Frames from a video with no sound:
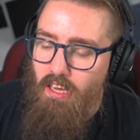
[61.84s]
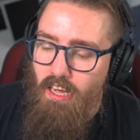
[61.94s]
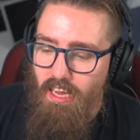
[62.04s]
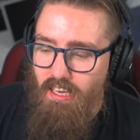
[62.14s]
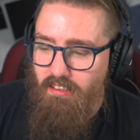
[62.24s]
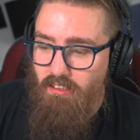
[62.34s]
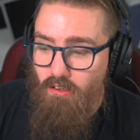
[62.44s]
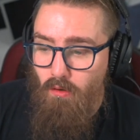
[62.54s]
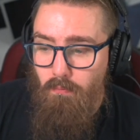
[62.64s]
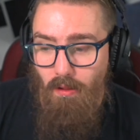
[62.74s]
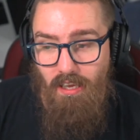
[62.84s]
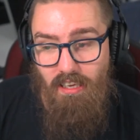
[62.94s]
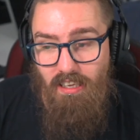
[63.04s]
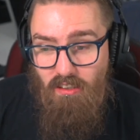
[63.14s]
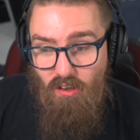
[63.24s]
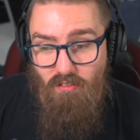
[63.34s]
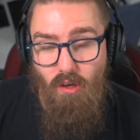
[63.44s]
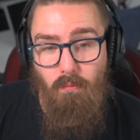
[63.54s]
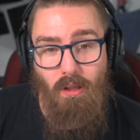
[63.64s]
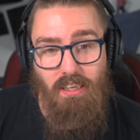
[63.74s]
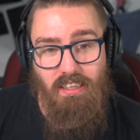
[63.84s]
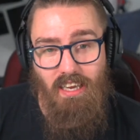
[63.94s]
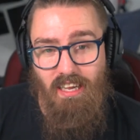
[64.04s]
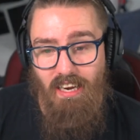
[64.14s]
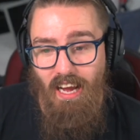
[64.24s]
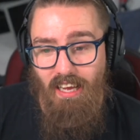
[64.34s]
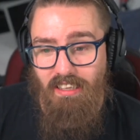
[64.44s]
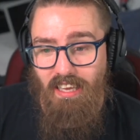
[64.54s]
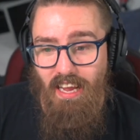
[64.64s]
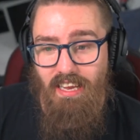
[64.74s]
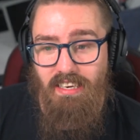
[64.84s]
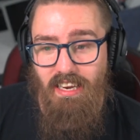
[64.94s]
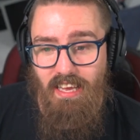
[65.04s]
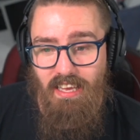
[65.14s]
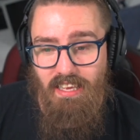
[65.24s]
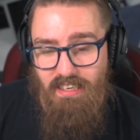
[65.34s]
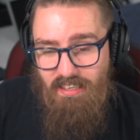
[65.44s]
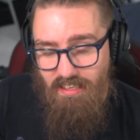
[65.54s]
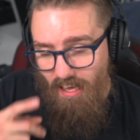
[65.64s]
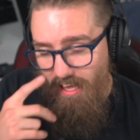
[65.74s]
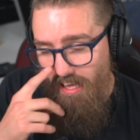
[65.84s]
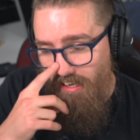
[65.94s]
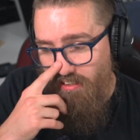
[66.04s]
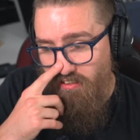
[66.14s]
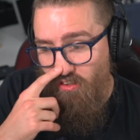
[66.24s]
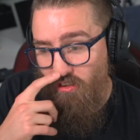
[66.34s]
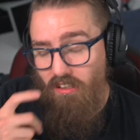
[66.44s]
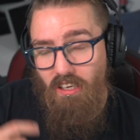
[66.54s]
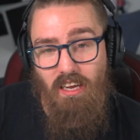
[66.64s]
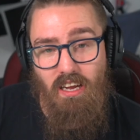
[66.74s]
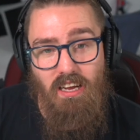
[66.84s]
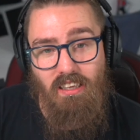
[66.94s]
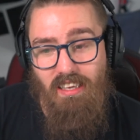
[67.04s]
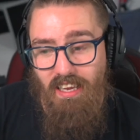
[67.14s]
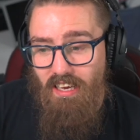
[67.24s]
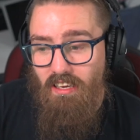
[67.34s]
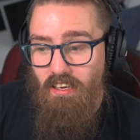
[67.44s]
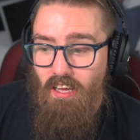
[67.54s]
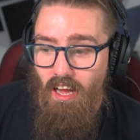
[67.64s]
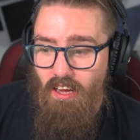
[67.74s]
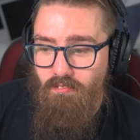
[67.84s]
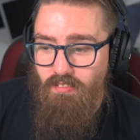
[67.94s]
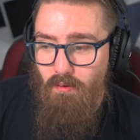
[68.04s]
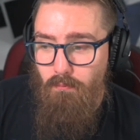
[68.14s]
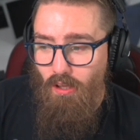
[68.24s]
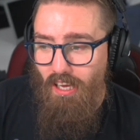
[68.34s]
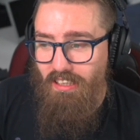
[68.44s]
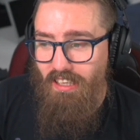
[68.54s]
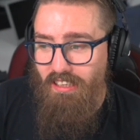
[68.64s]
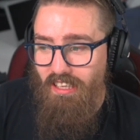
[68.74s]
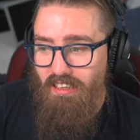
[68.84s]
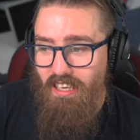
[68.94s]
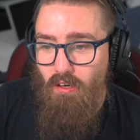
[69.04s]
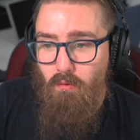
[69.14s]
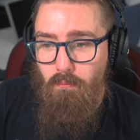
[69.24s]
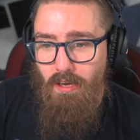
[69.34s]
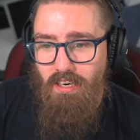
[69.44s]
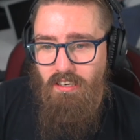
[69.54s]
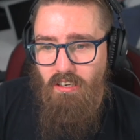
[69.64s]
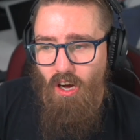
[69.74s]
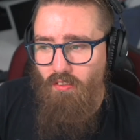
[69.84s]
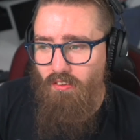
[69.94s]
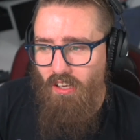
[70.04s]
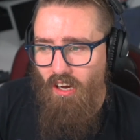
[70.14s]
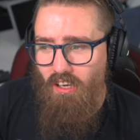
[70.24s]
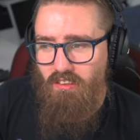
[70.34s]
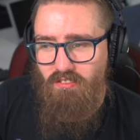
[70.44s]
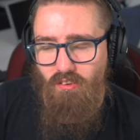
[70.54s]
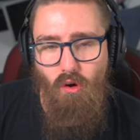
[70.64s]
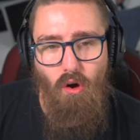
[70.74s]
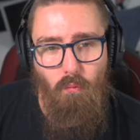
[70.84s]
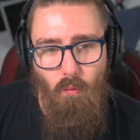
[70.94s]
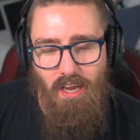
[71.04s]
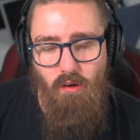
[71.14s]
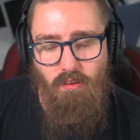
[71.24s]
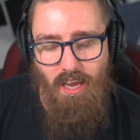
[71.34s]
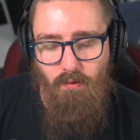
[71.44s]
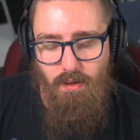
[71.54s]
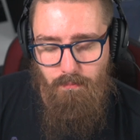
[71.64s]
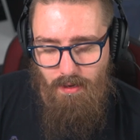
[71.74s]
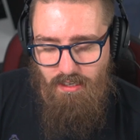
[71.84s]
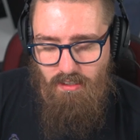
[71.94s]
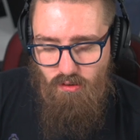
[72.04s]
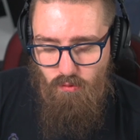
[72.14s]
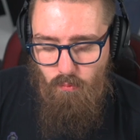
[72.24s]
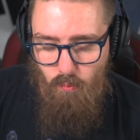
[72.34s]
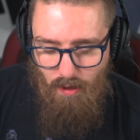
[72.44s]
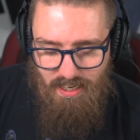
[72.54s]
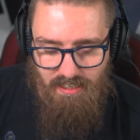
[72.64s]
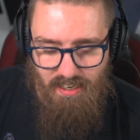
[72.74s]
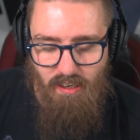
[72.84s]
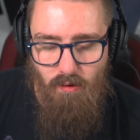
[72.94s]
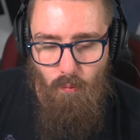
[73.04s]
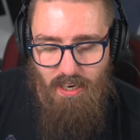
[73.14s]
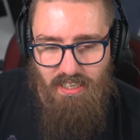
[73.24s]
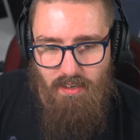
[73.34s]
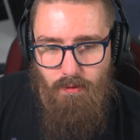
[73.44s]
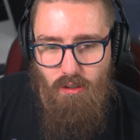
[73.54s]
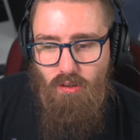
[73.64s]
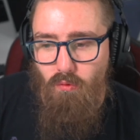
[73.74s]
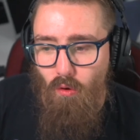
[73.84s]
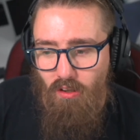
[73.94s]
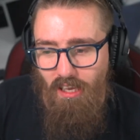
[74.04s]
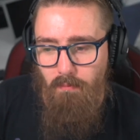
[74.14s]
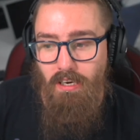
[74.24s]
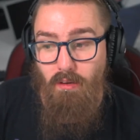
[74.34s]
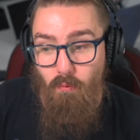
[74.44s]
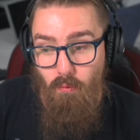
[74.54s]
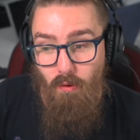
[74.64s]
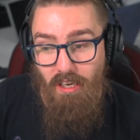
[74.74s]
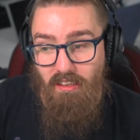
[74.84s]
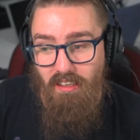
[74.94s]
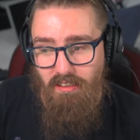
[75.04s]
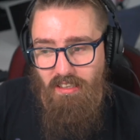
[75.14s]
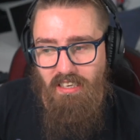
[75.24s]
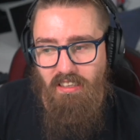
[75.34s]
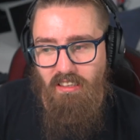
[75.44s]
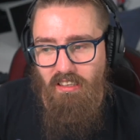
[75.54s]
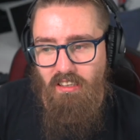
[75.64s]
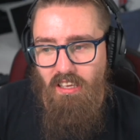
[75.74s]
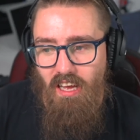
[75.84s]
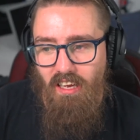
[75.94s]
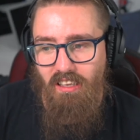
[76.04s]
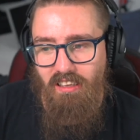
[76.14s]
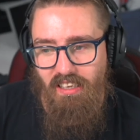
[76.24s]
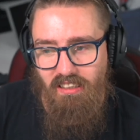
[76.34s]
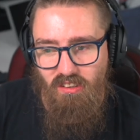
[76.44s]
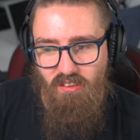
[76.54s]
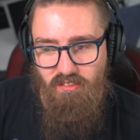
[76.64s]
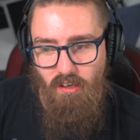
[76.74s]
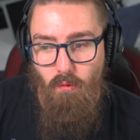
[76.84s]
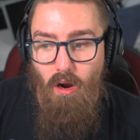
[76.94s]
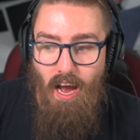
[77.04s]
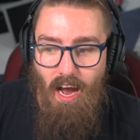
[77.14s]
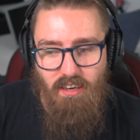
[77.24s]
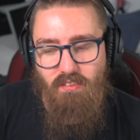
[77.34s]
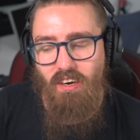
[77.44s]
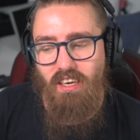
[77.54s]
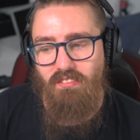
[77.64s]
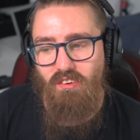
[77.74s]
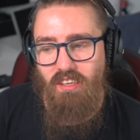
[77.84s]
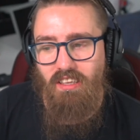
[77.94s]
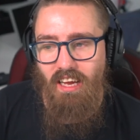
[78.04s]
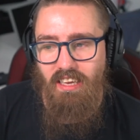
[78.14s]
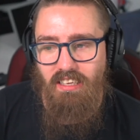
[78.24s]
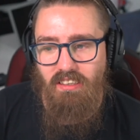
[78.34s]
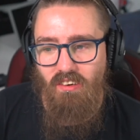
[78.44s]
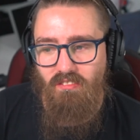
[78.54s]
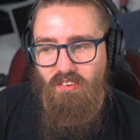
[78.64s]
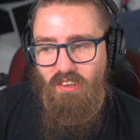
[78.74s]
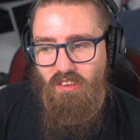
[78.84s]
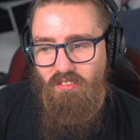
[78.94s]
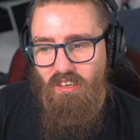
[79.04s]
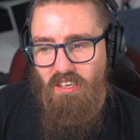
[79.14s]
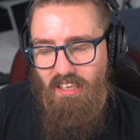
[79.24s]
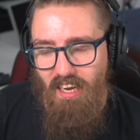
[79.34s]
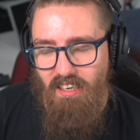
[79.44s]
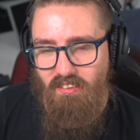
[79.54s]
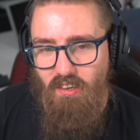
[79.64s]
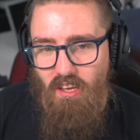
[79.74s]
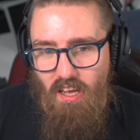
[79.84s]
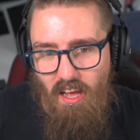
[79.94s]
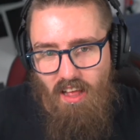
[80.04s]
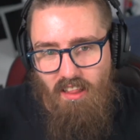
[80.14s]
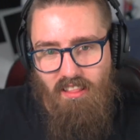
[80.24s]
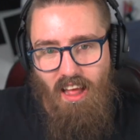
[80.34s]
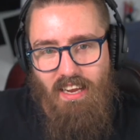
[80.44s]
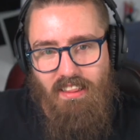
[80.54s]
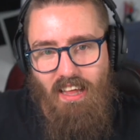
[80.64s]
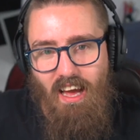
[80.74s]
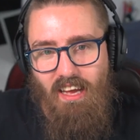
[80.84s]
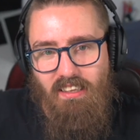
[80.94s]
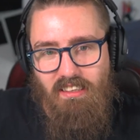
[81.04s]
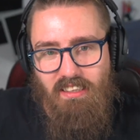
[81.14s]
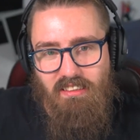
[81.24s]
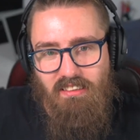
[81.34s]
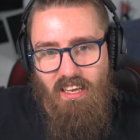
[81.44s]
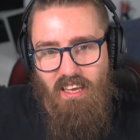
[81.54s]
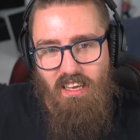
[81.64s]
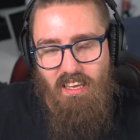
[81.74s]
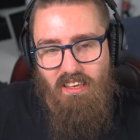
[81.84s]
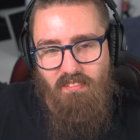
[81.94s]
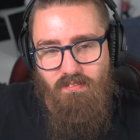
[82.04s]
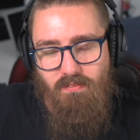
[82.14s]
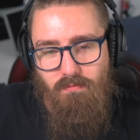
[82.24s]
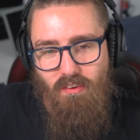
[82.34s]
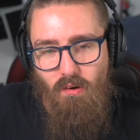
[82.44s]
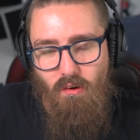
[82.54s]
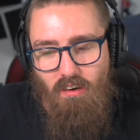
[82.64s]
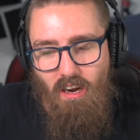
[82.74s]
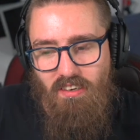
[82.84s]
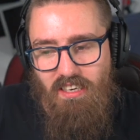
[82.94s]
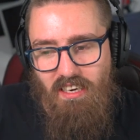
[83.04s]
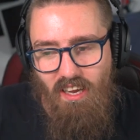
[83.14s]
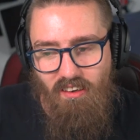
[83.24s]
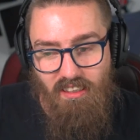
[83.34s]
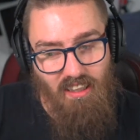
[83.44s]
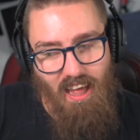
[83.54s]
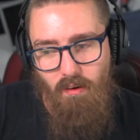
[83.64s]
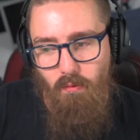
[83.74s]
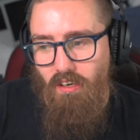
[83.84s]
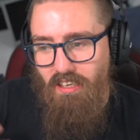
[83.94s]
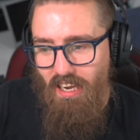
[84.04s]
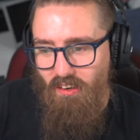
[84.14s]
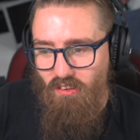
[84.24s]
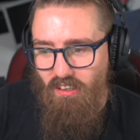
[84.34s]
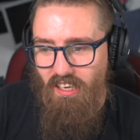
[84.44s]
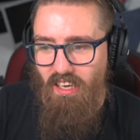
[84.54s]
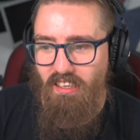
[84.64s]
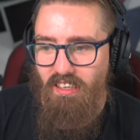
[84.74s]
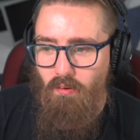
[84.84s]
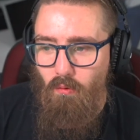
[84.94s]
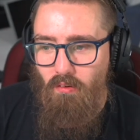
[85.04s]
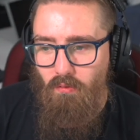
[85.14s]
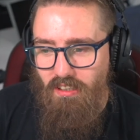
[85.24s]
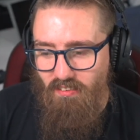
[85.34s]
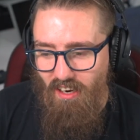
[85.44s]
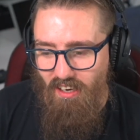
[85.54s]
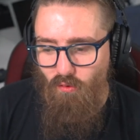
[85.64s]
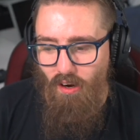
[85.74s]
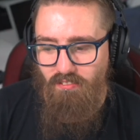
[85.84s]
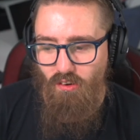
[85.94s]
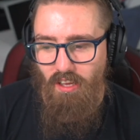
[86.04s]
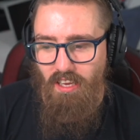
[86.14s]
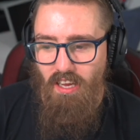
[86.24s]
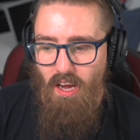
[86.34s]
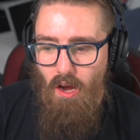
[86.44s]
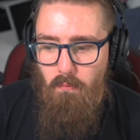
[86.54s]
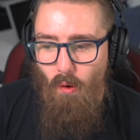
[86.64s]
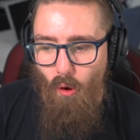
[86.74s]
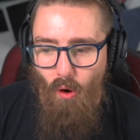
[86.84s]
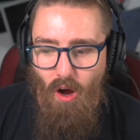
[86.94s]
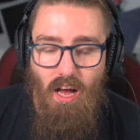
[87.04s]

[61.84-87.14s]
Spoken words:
It's a good player. It's another good player to get in after getting in Kachunga earlier. But like I said, this deal been on the cards for a while now. It's been just waiting and waiting because of what's happening with Wigan. They needed to clear stuff through. I do find it funny that he'd gone for another kind of like that as he's photograph. He did it on his last one. He's now done it at this one, which I find quite funny. But